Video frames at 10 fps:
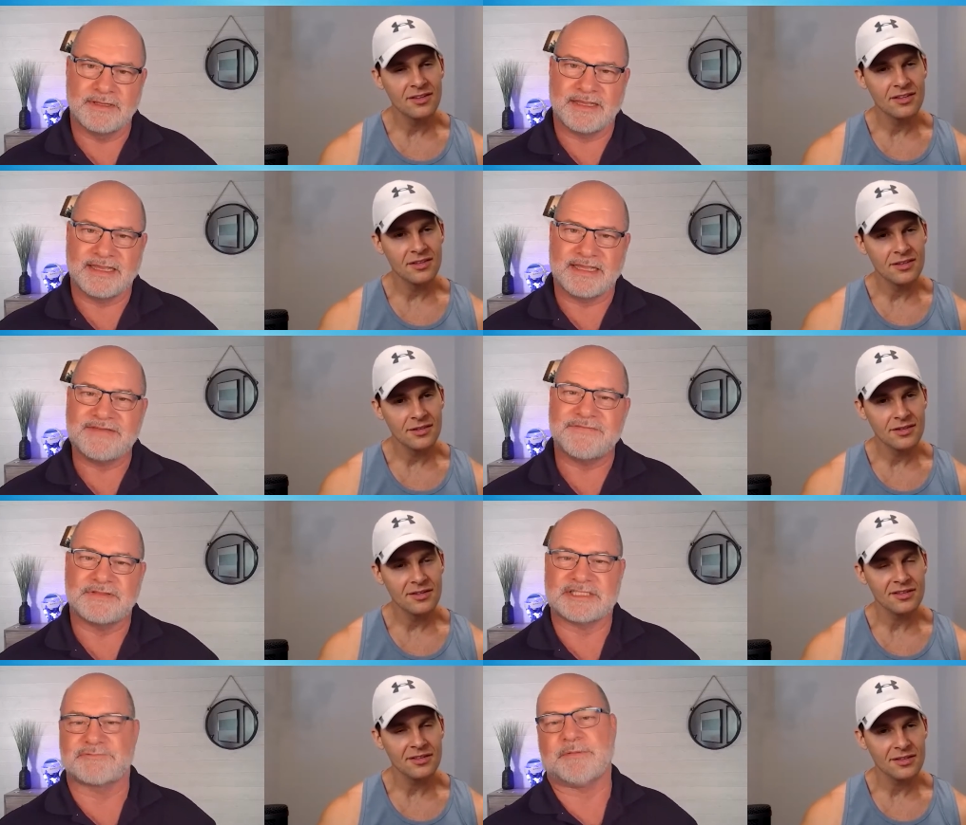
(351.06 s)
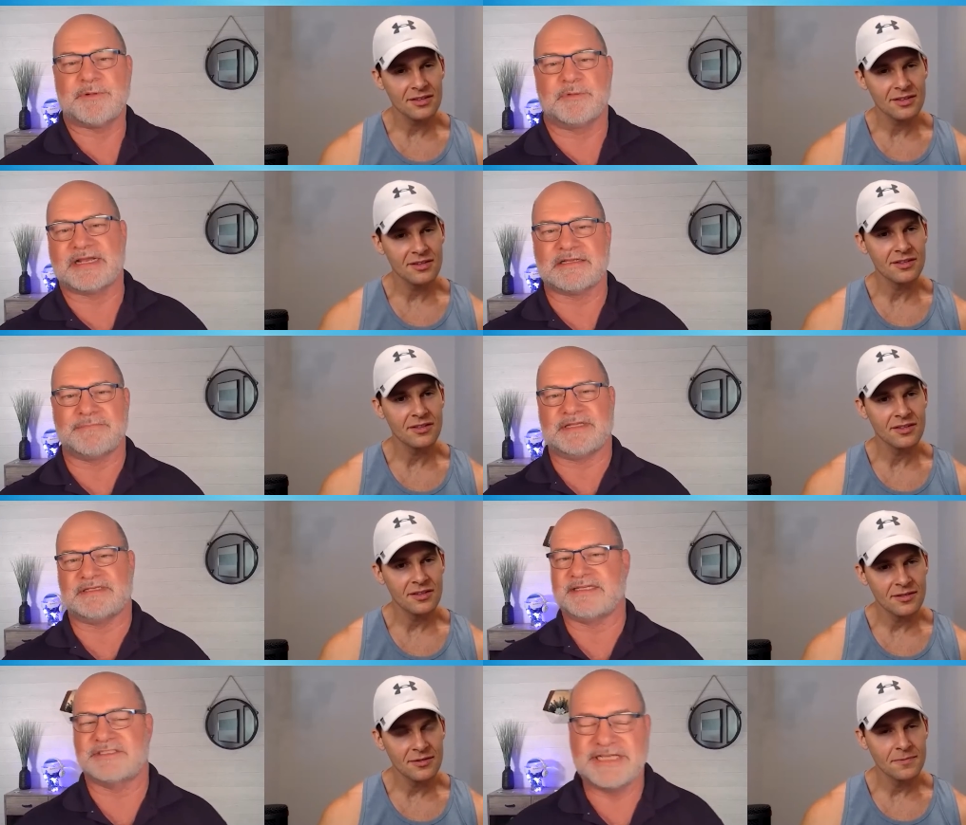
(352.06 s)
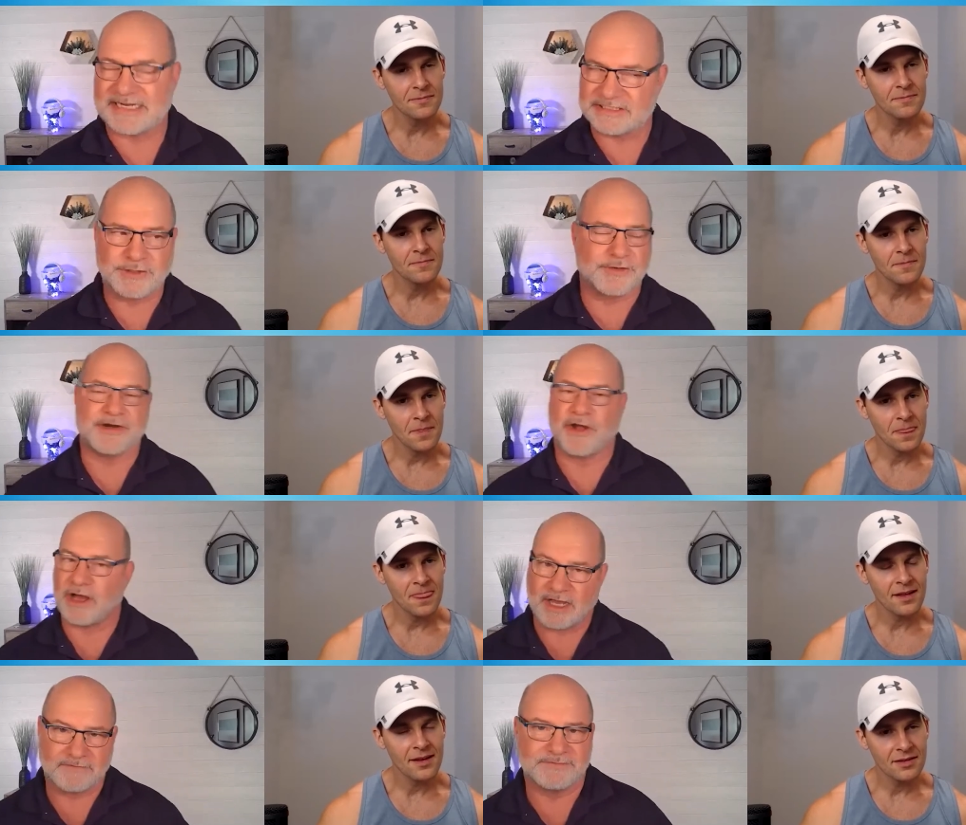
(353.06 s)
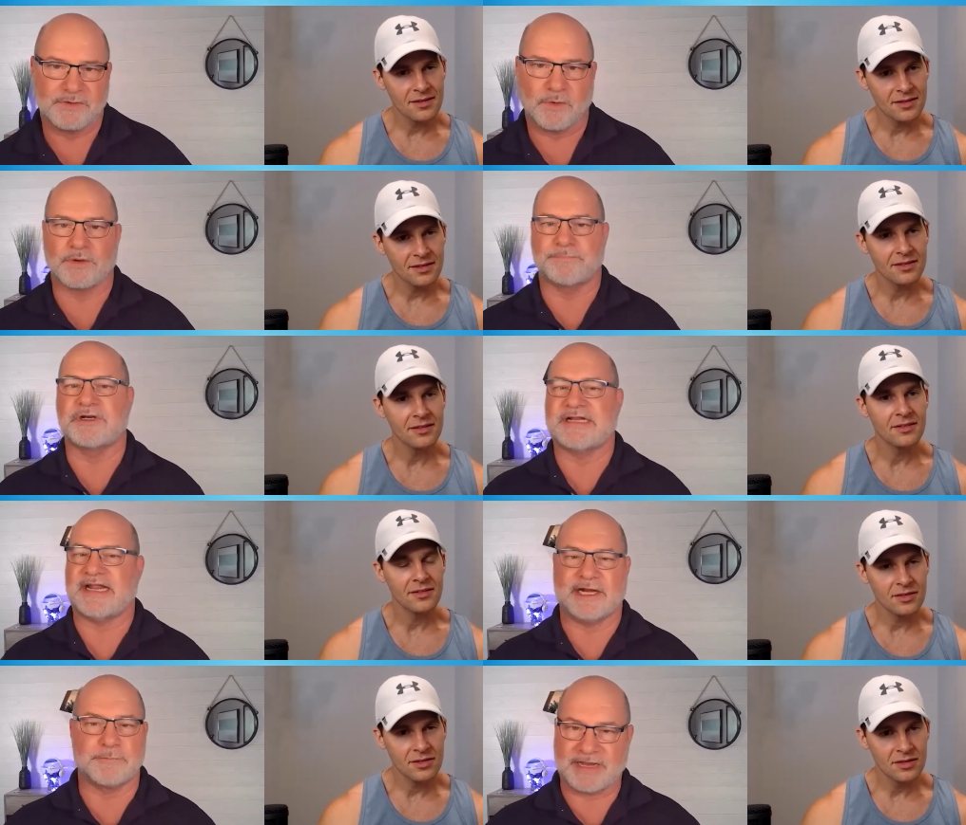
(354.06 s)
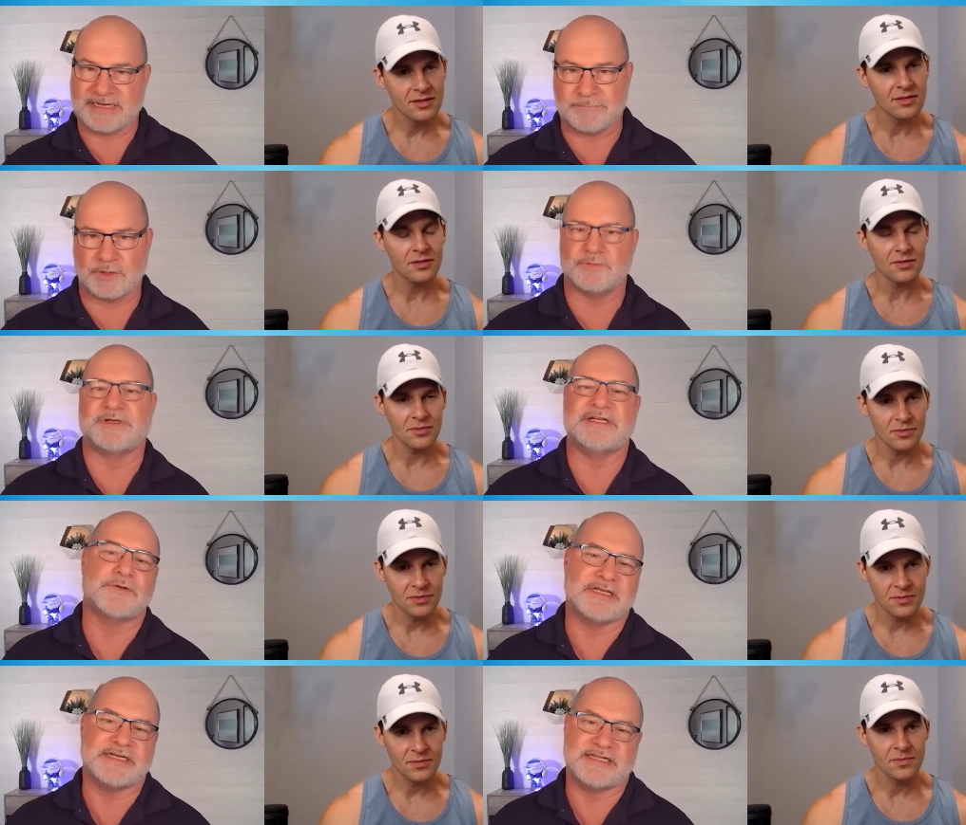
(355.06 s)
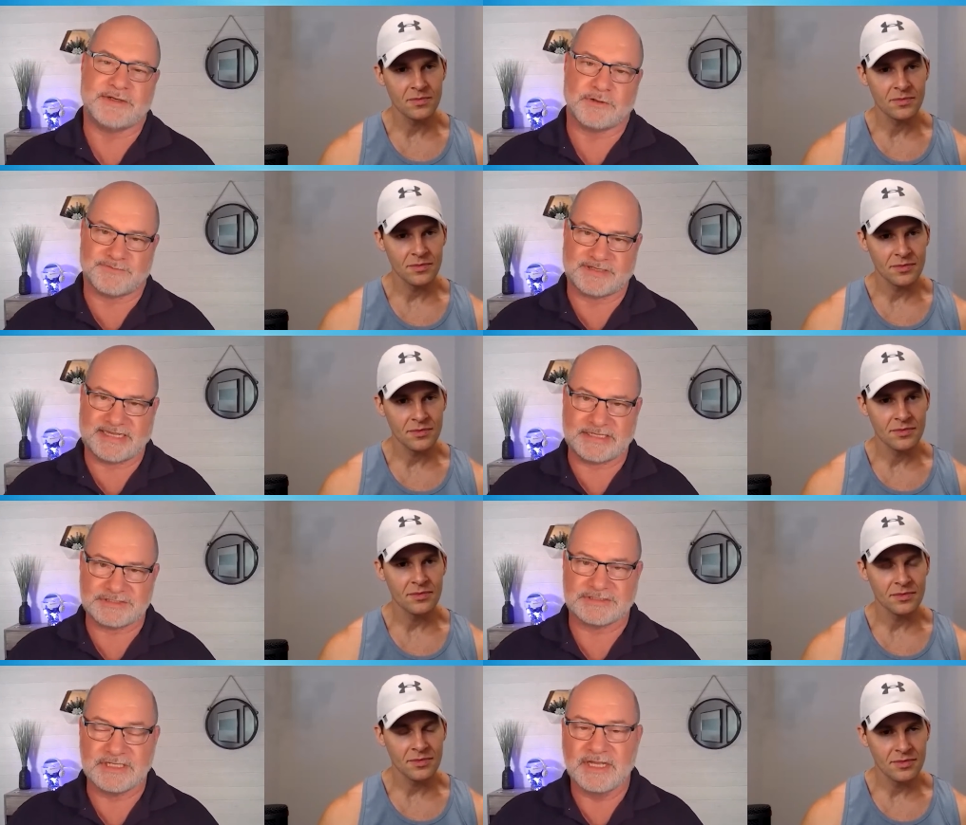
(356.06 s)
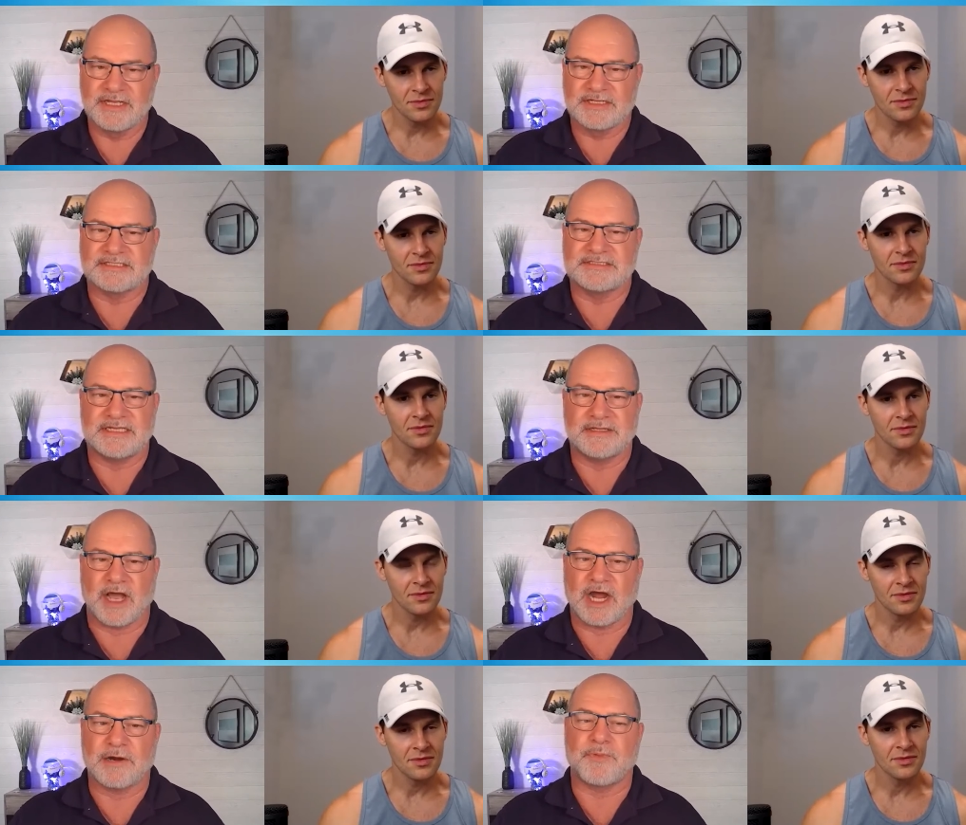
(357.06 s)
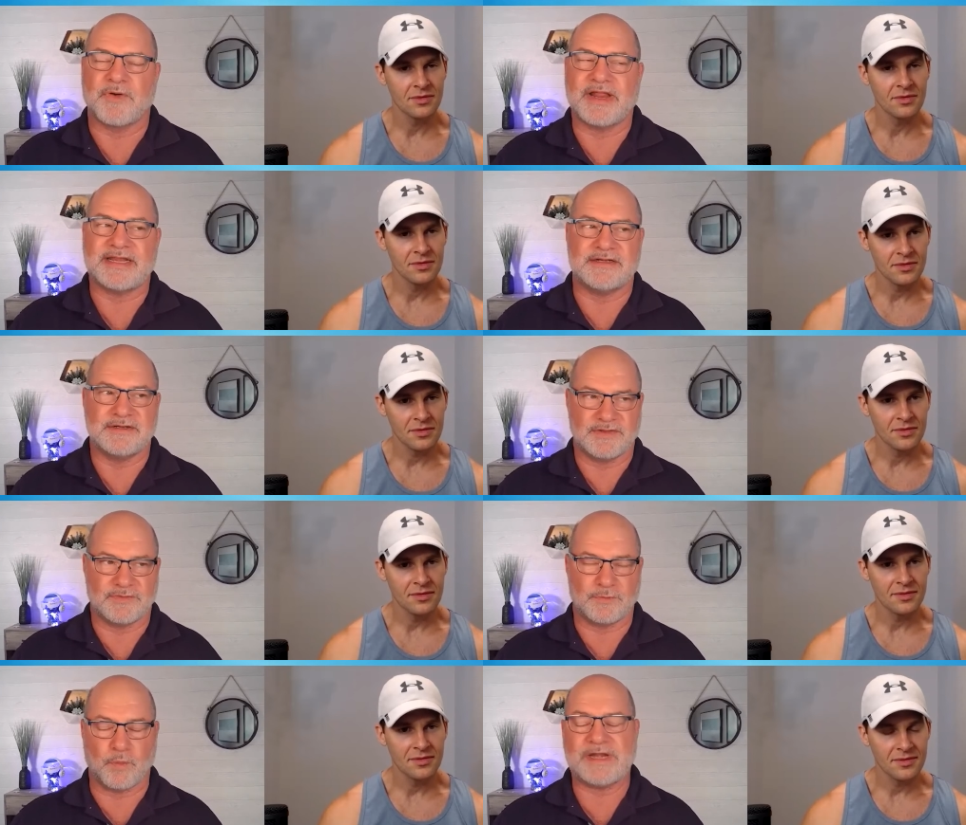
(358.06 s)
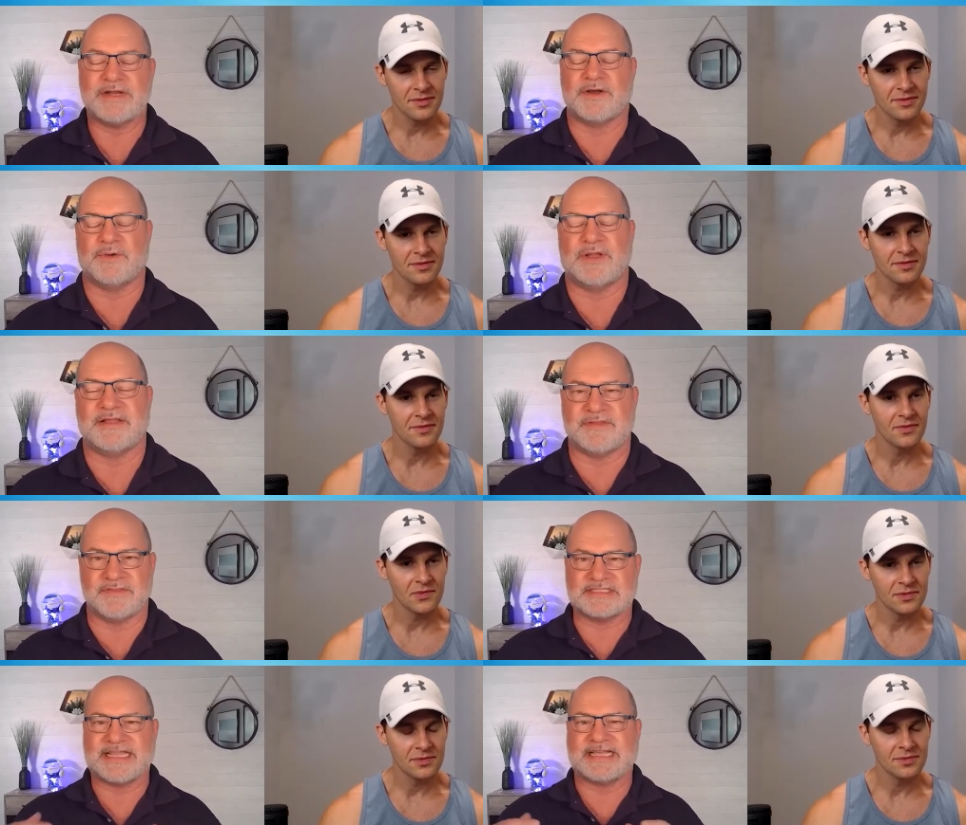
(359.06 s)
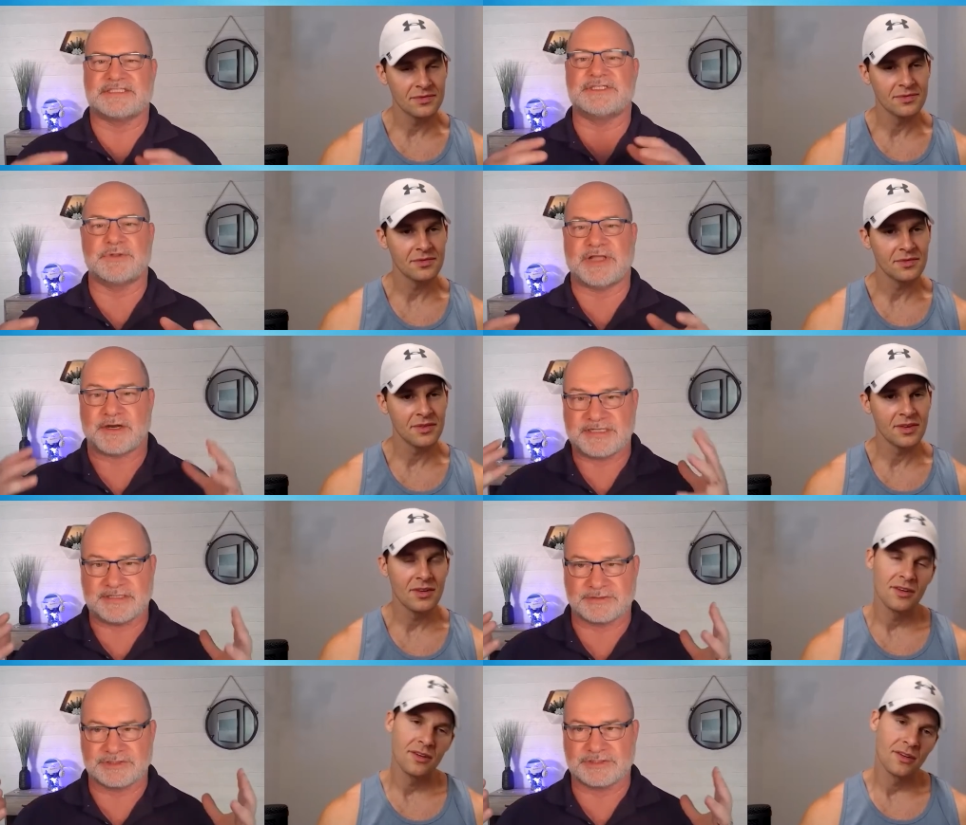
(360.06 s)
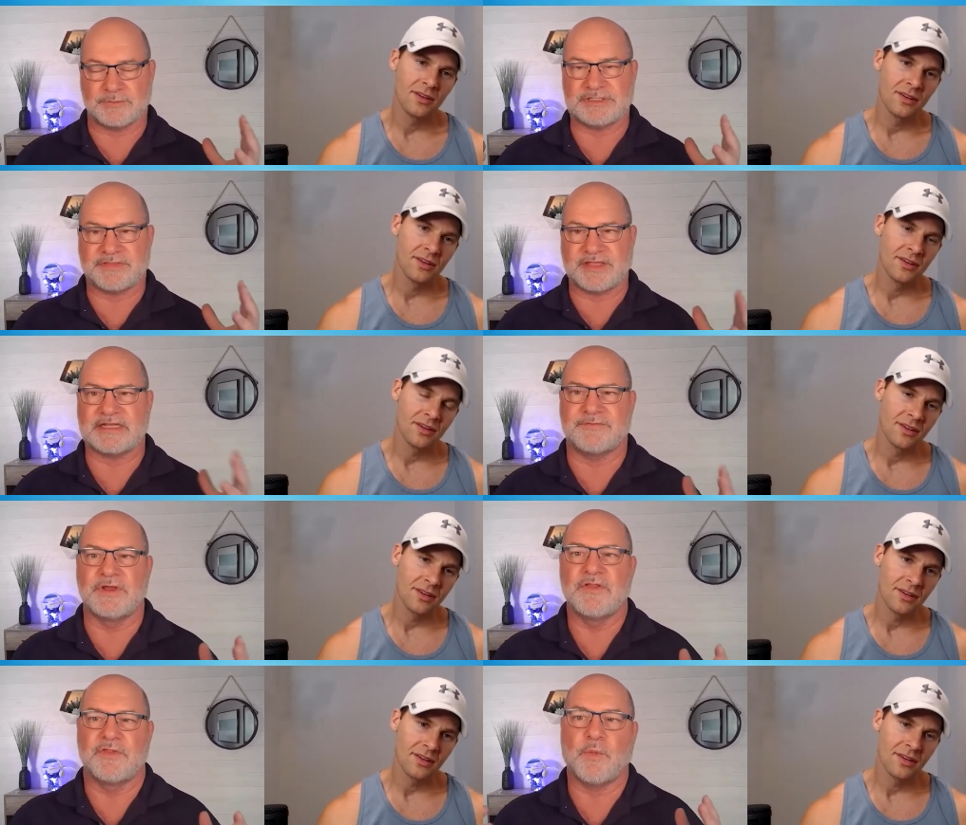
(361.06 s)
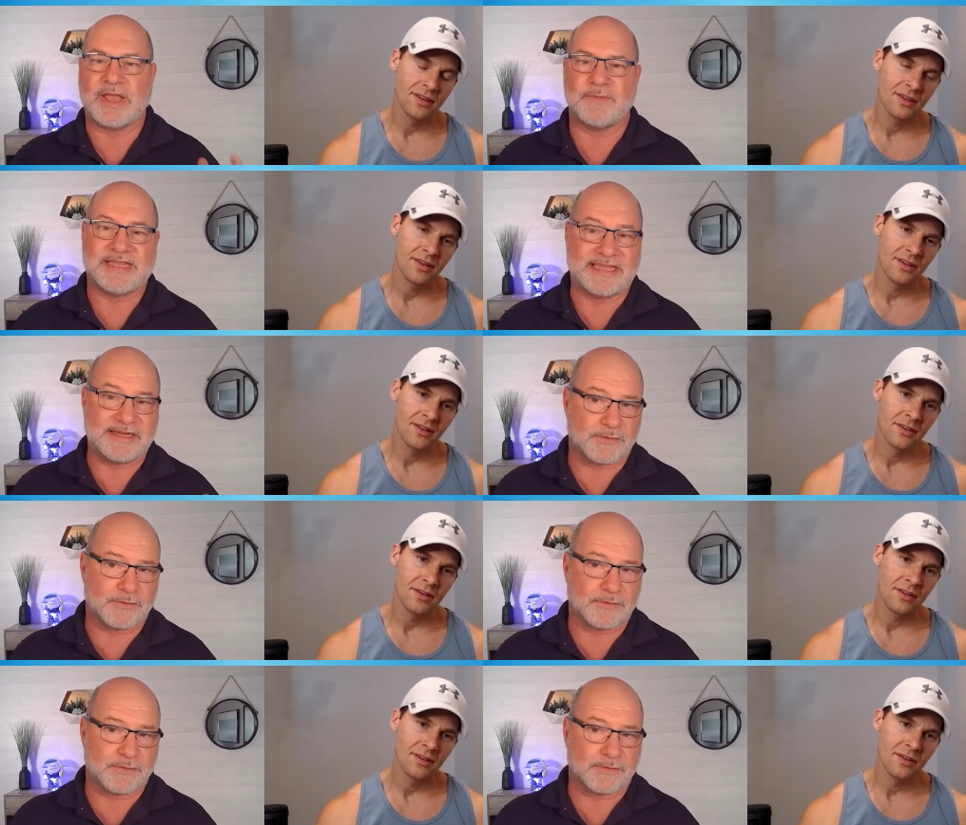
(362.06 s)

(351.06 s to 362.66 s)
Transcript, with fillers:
Speaker 1: And even that's why we recommend like you got to turn it off or put it on airplane mode where you don't get any notifications because our brain we know and this has to do with our ears. So when you think of the way we hear